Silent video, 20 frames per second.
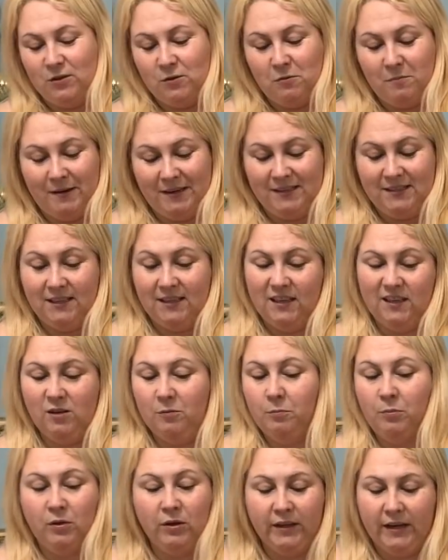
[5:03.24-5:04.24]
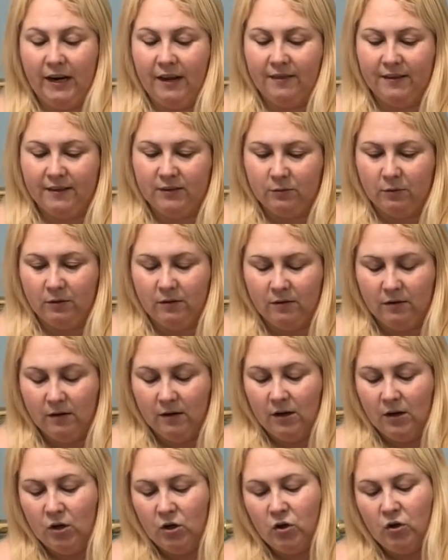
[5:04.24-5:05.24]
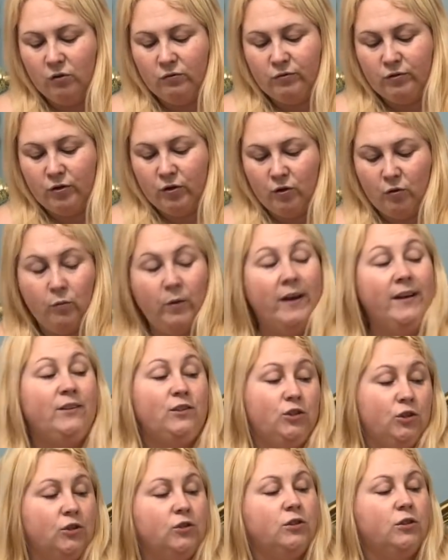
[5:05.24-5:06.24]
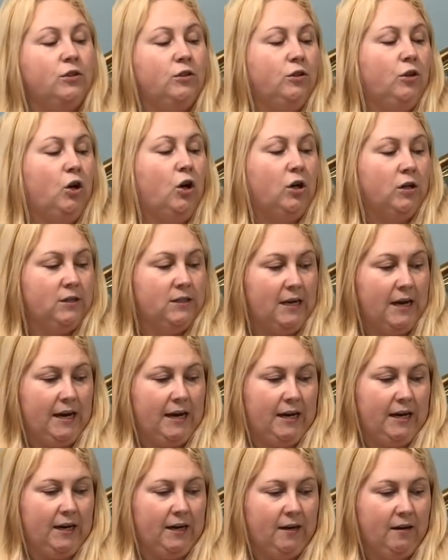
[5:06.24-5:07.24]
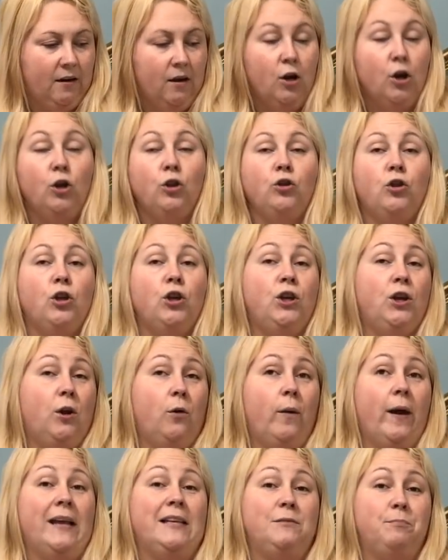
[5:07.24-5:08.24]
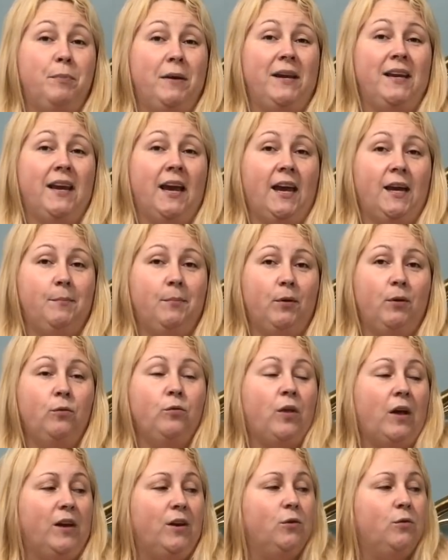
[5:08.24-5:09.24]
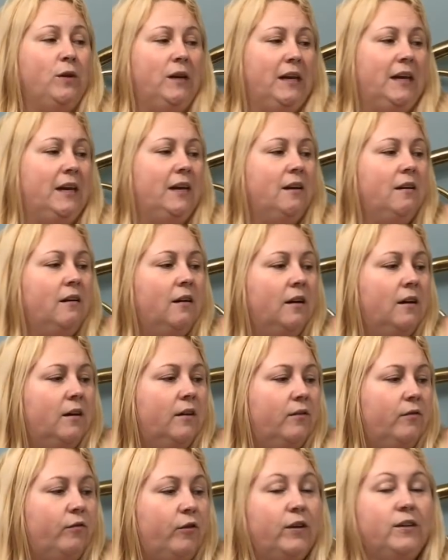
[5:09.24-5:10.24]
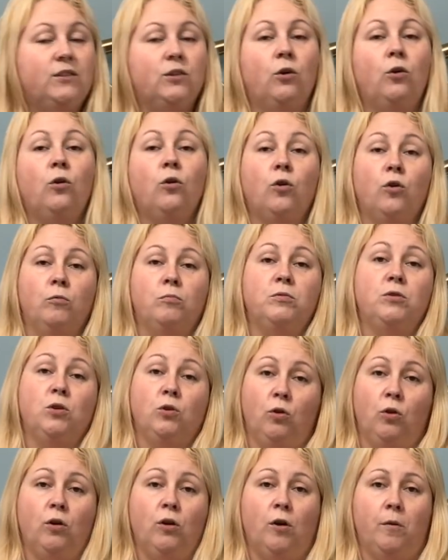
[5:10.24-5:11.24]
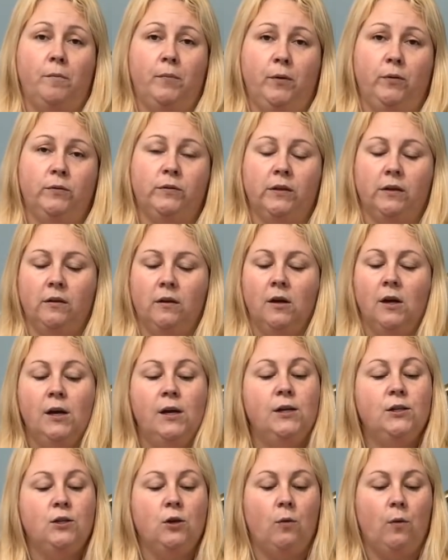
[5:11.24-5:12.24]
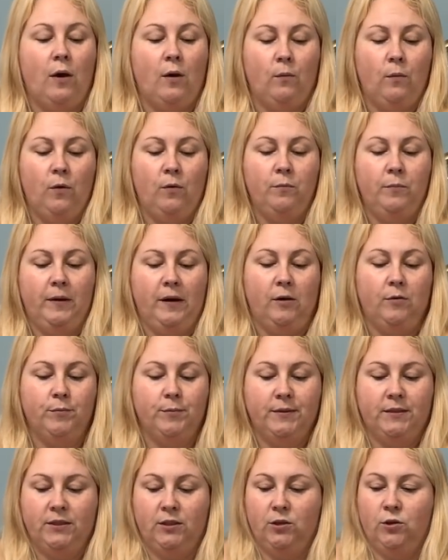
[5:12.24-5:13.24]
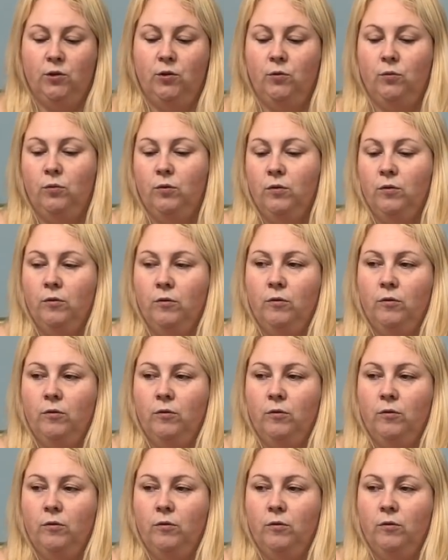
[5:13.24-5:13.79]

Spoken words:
so you plug it in, this one. It doesn't contain the USB cable that you need for it to hook up to your computer. So I won't be able to